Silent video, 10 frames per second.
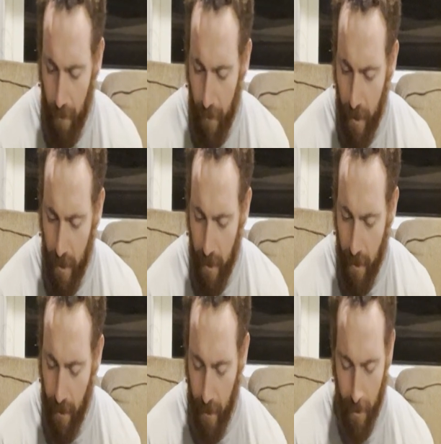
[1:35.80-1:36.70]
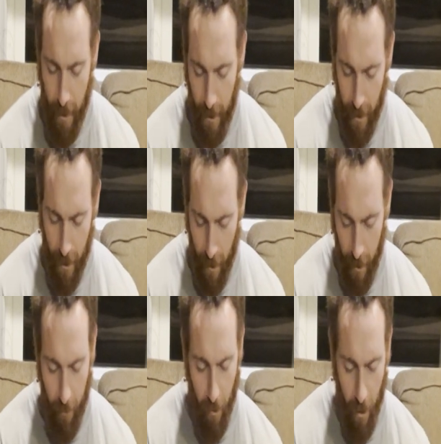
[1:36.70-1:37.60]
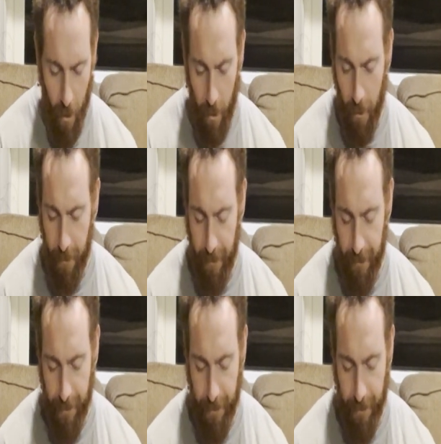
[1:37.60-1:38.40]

but overall